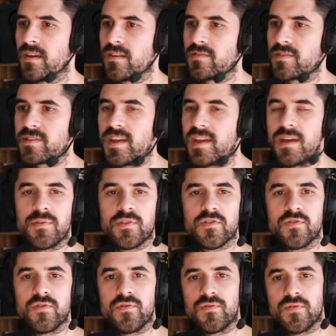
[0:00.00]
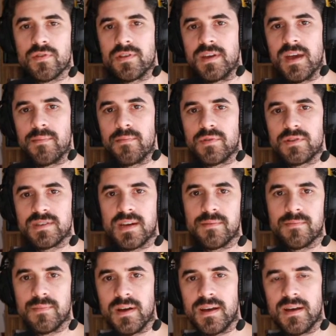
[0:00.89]
The same is true for the
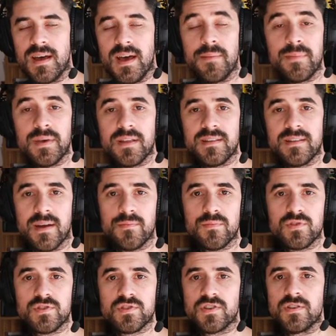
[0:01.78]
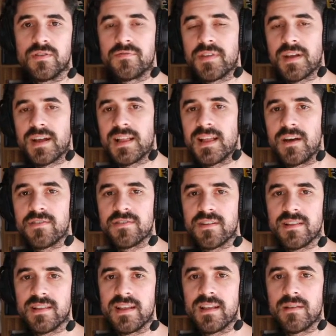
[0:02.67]
ambient temperature. If the clouds
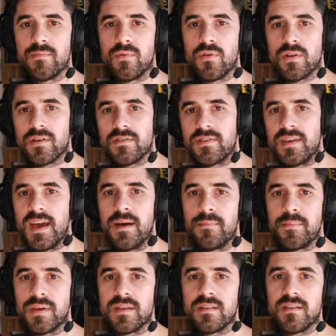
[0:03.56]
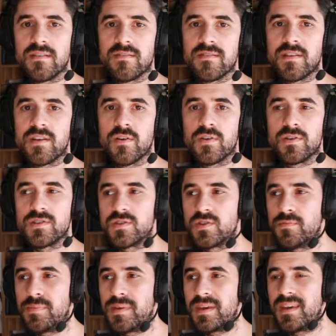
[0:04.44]
are a little more, the ambient is going
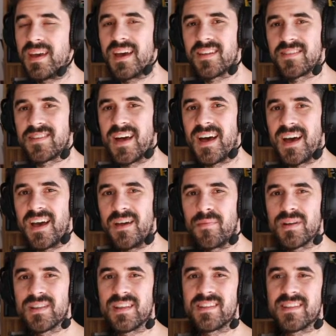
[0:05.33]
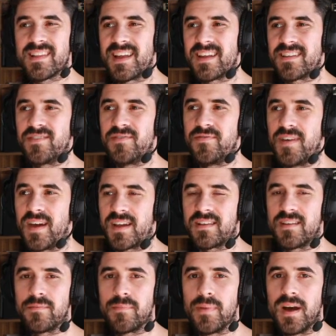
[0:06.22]
to be as high, but it's less
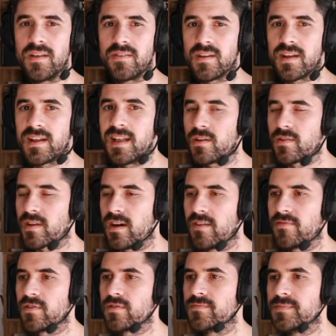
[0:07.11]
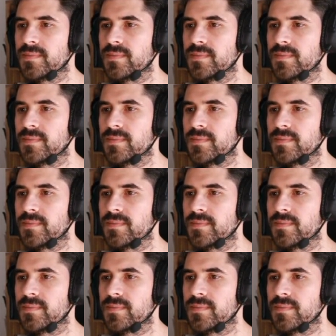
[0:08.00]
affected by the cloud cover.